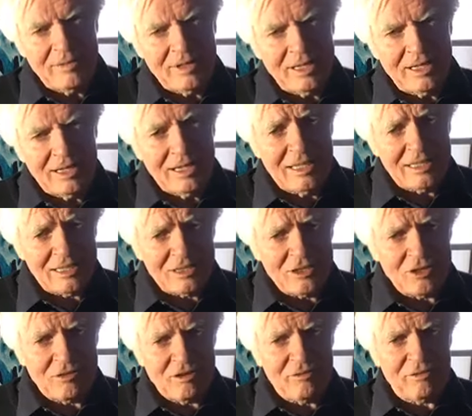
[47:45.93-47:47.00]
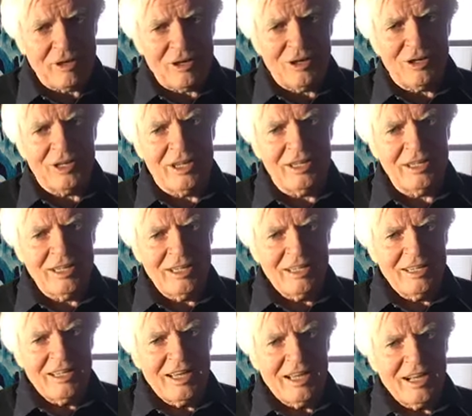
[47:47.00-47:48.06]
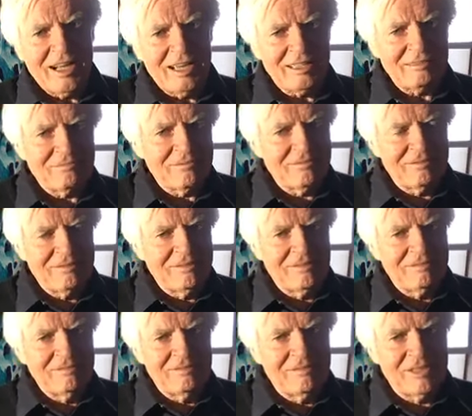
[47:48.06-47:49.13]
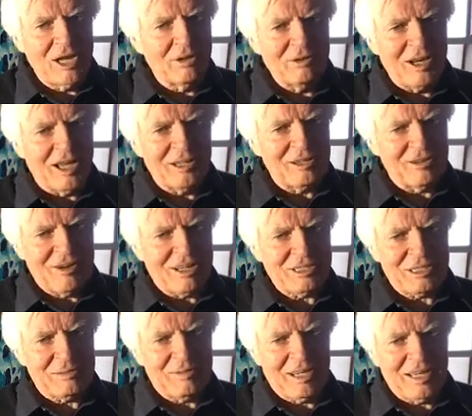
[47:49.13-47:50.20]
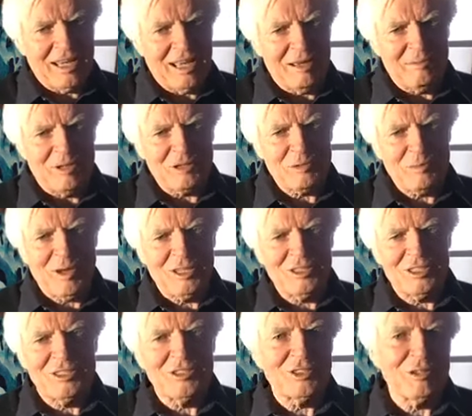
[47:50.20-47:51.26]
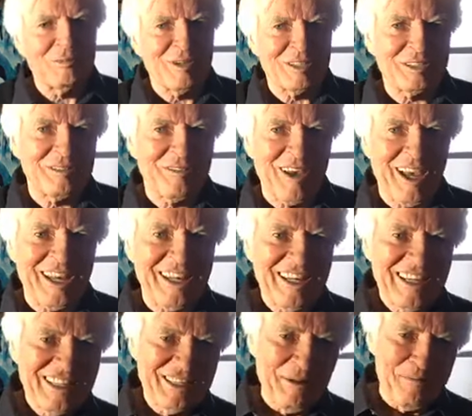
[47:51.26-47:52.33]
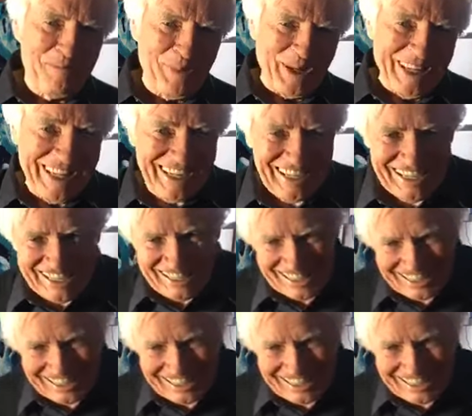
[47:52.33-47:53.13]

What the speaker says: It is a terrific honour. I don't underestimate how much patience you must have had to be here.